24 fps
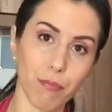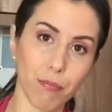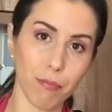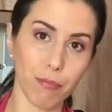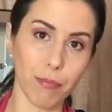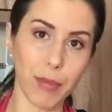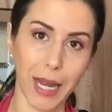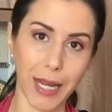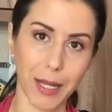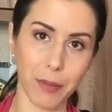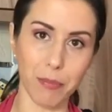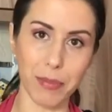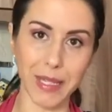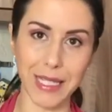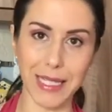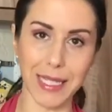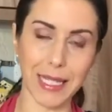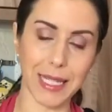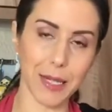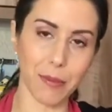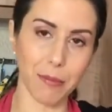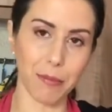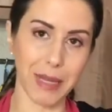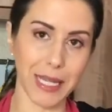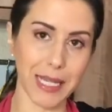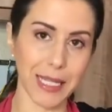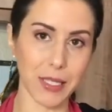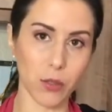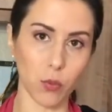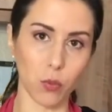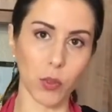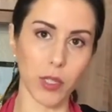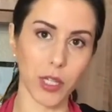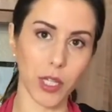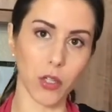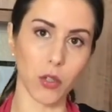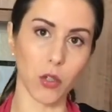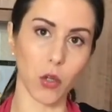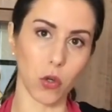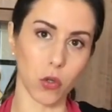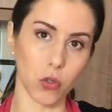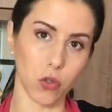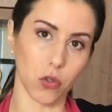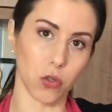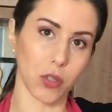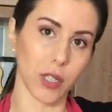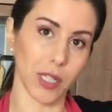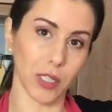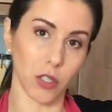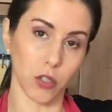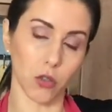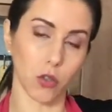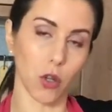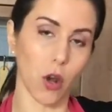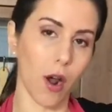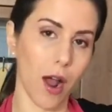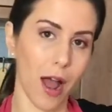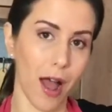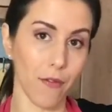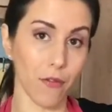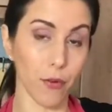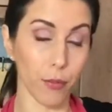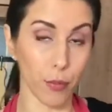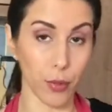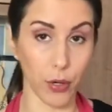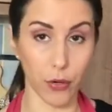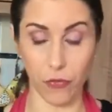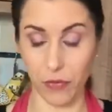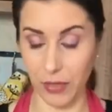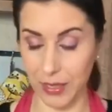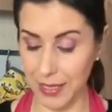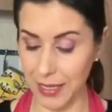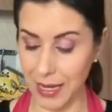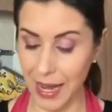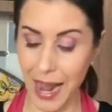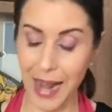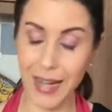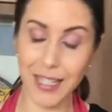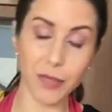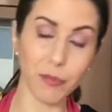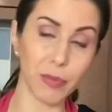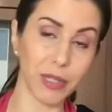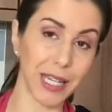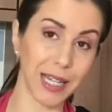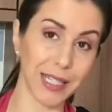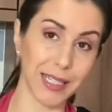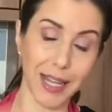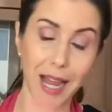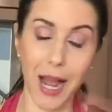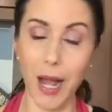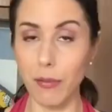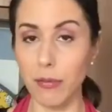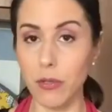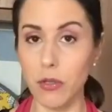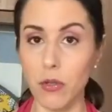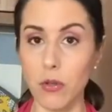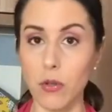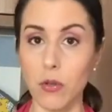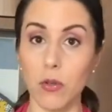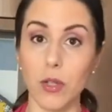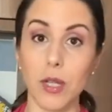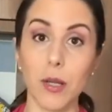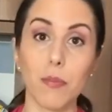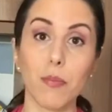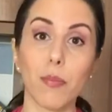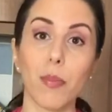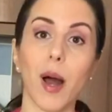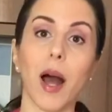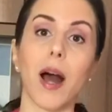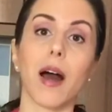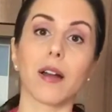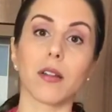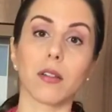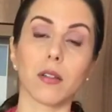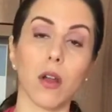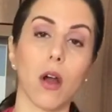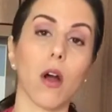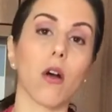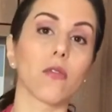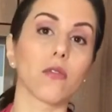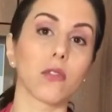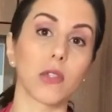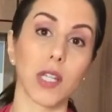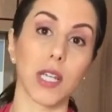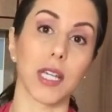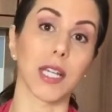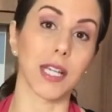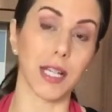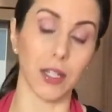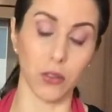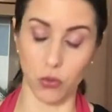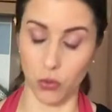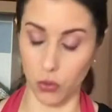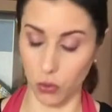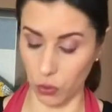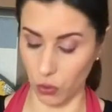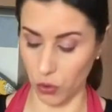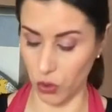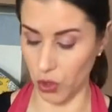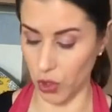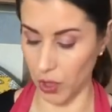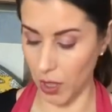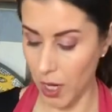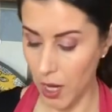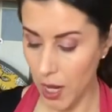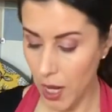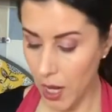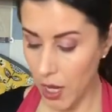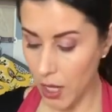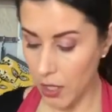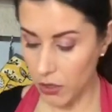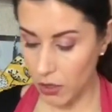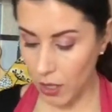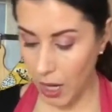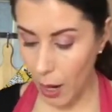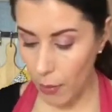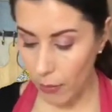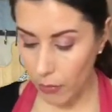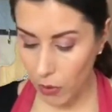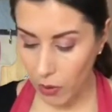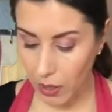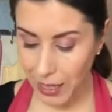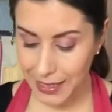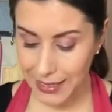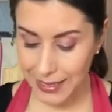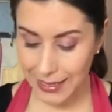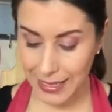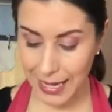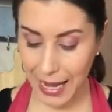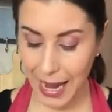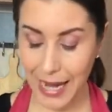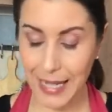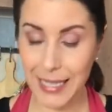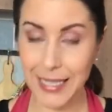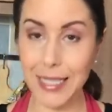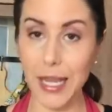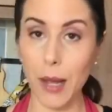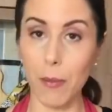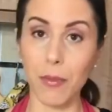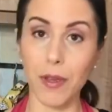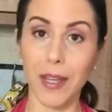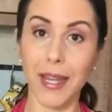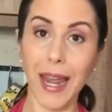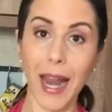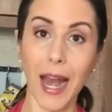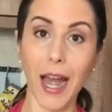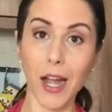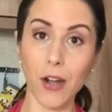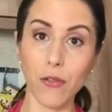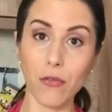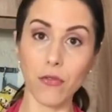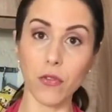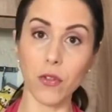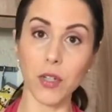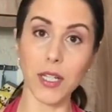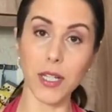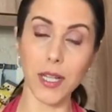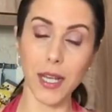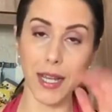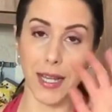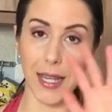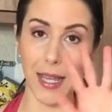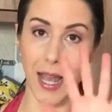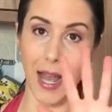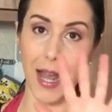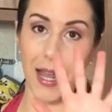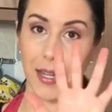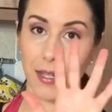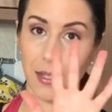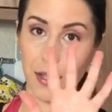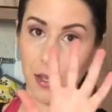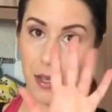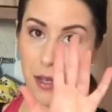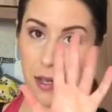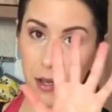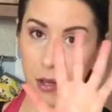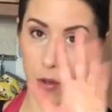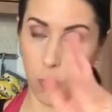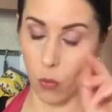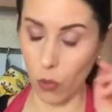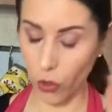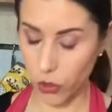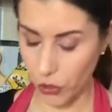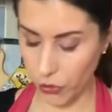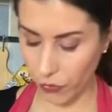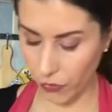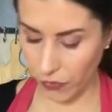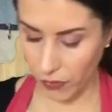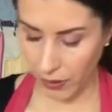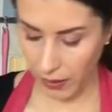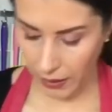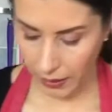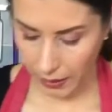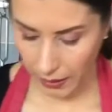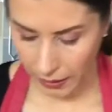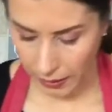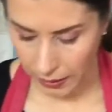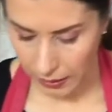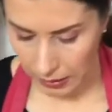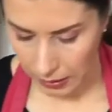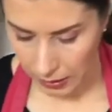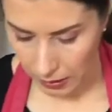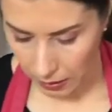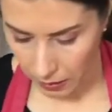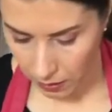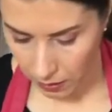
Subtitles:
like basically mix with the dough so that you don't have a perfect slice, but that's absolutely part of the cantucci. So now I'm gonna slice them carefully. Again, watch your fingers.